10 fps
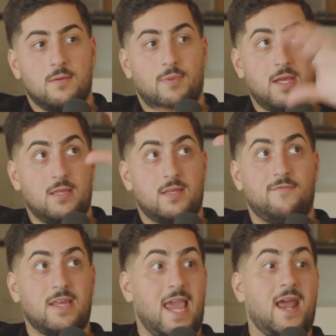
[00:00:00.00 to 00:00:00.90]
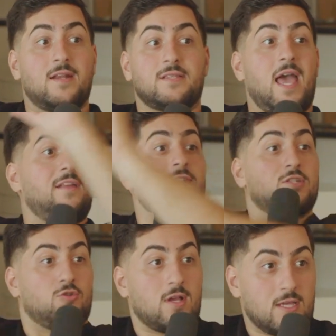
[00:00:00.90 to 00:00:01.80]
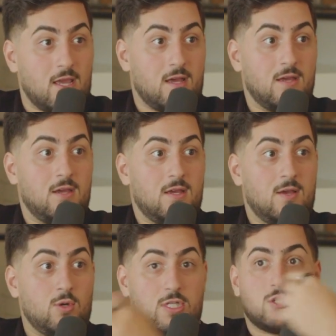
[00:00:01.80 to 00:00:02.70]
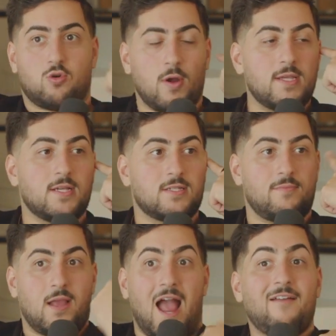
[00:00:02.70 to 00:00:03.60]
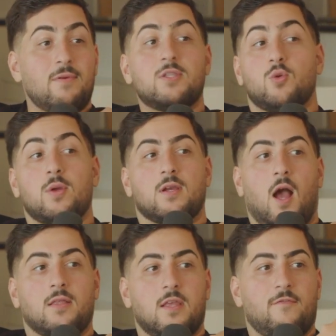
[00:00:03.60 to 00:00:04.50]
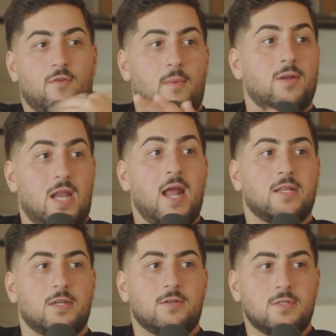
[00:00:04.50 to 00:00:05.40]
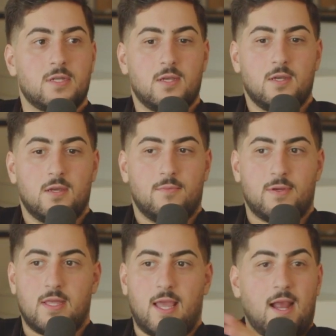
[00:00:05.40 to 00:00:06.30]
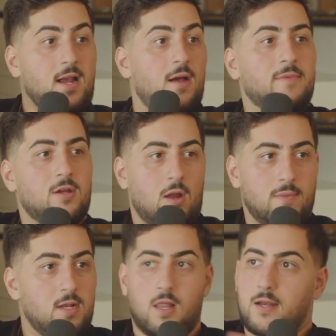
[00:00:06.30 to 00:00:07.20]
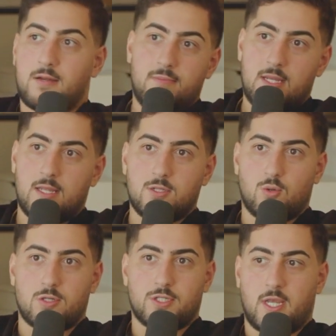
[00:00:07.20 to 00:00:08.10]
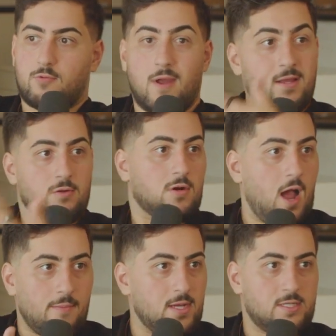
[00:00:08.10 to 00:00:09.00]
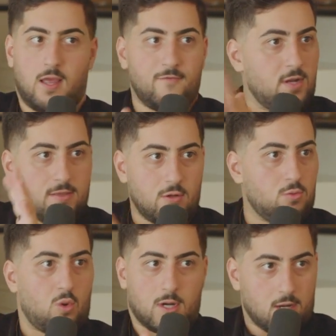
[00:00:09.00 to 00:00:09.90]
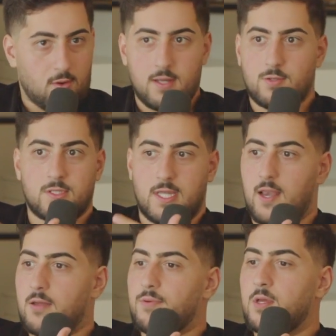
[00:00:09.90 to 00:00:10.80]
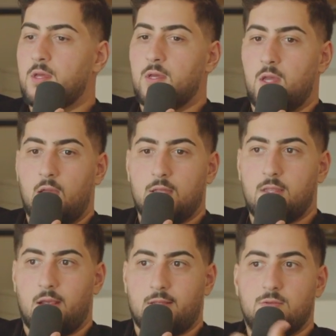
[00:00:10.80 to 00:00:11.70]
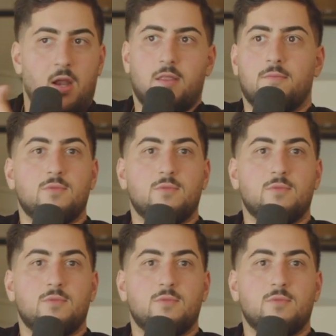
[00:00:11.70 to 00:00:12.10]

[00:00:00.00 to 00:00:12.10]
But even Canada's ahead of Australia. which is crazy because I'm like, I've been doing content for about 9 years, but then like I come here, I meet a lot of comedians who are just like regular comics. Every night they're working, right, doing stand up, and like none of them